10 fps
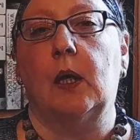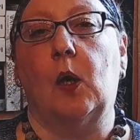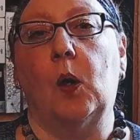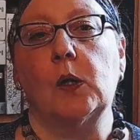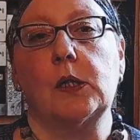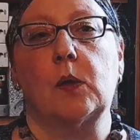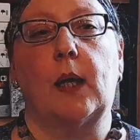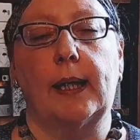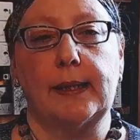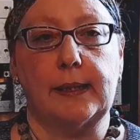
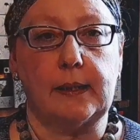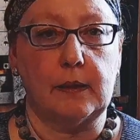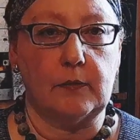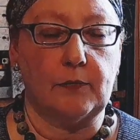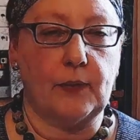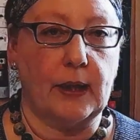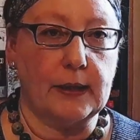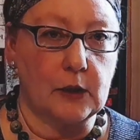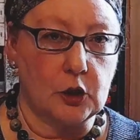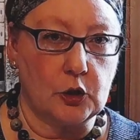Also, I didn't
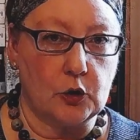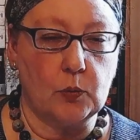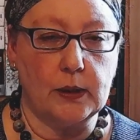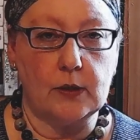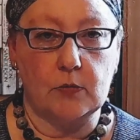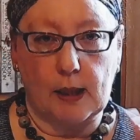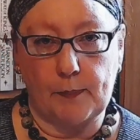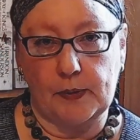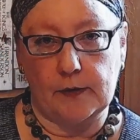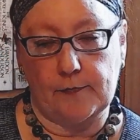find it too
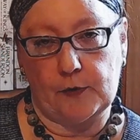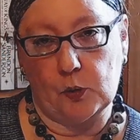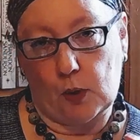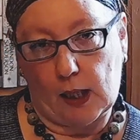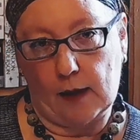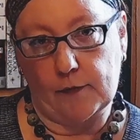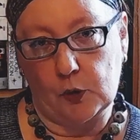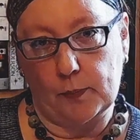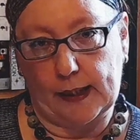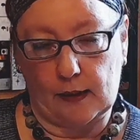interruptive to have
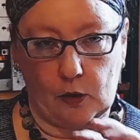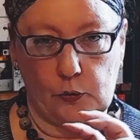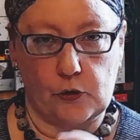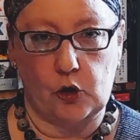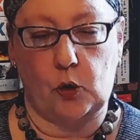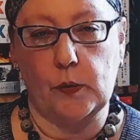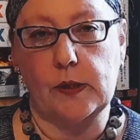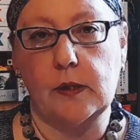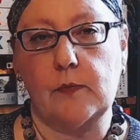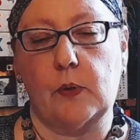to make those
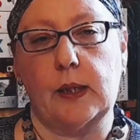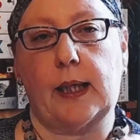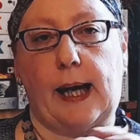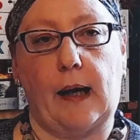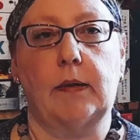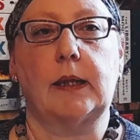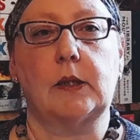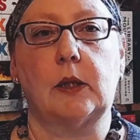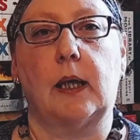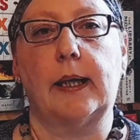choices for the
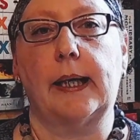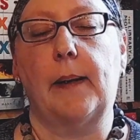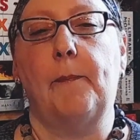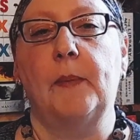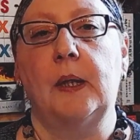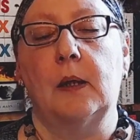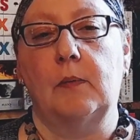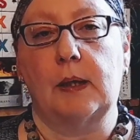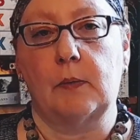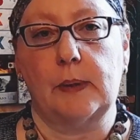character I am
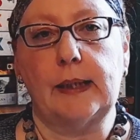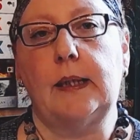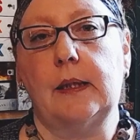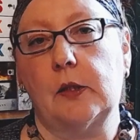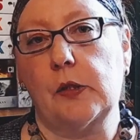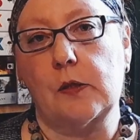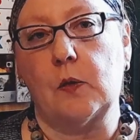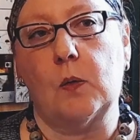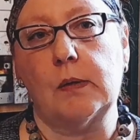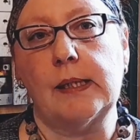when reading the
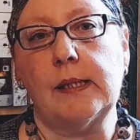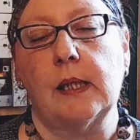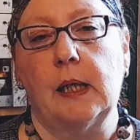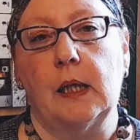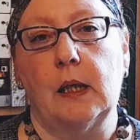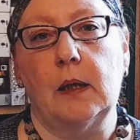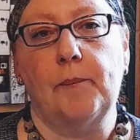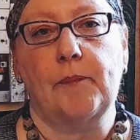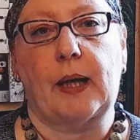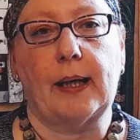stories.
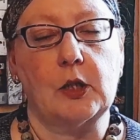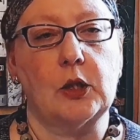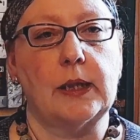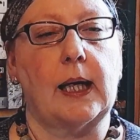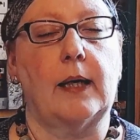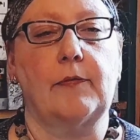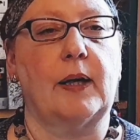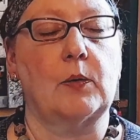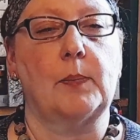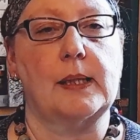Actually, I
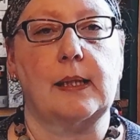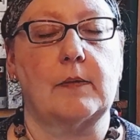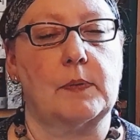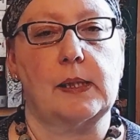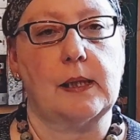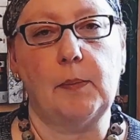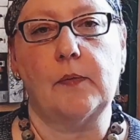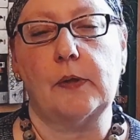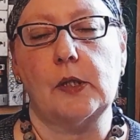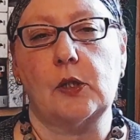found myself with some
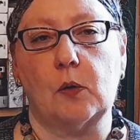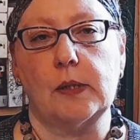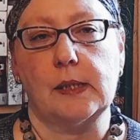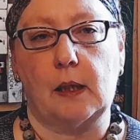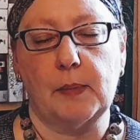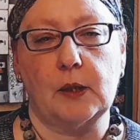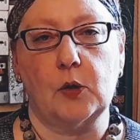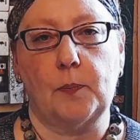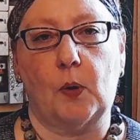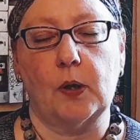of the stories coming to
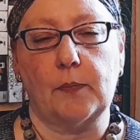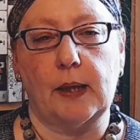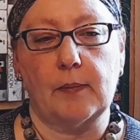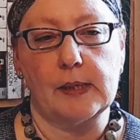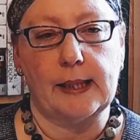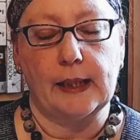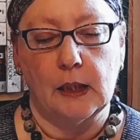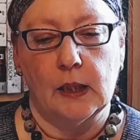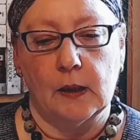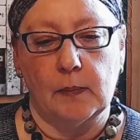a point where I was like,
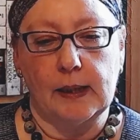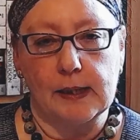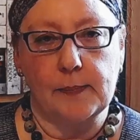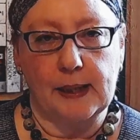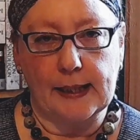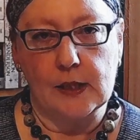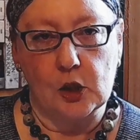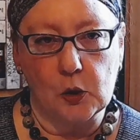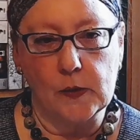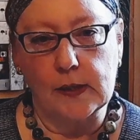when is my next
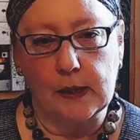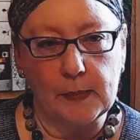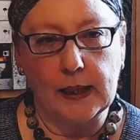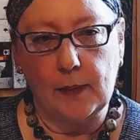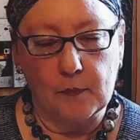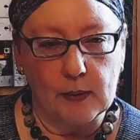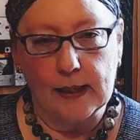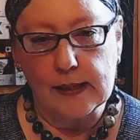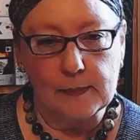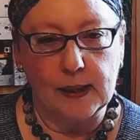choice coming up? Where
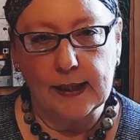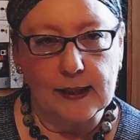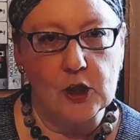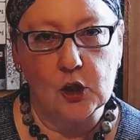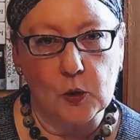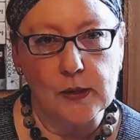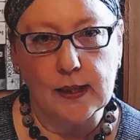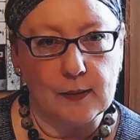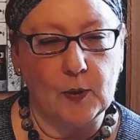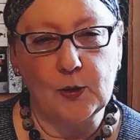is my next choice?
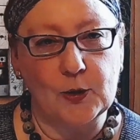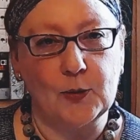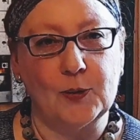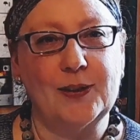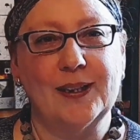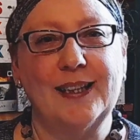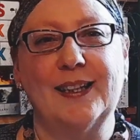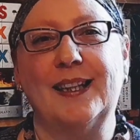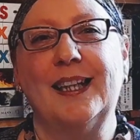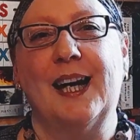I want to,
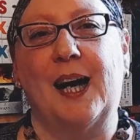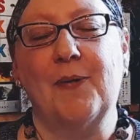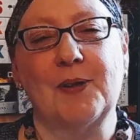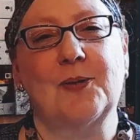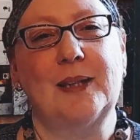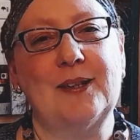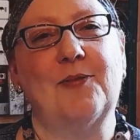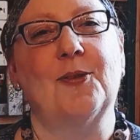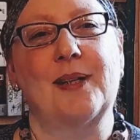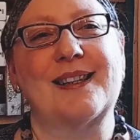I want to
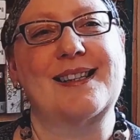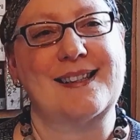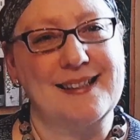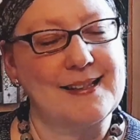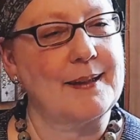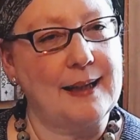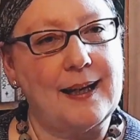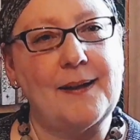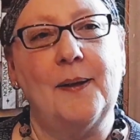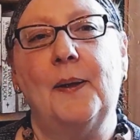influence this
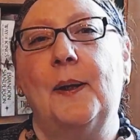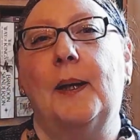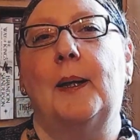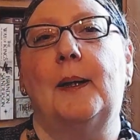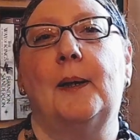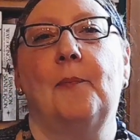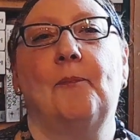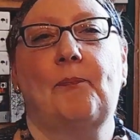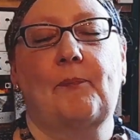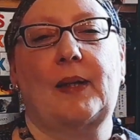again.
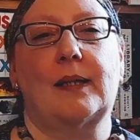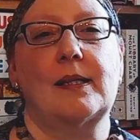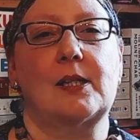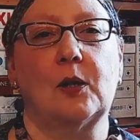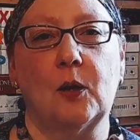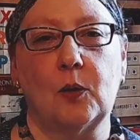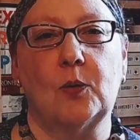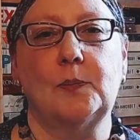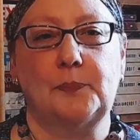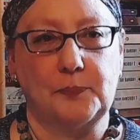
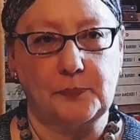So